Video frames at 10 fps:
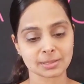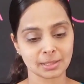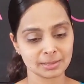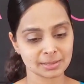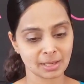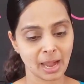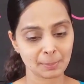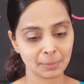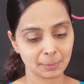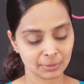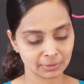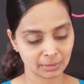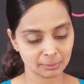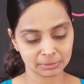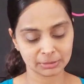and it's a happy
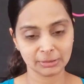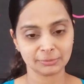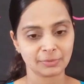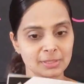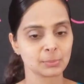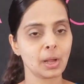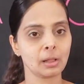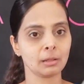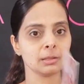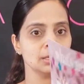birthday Belief as well.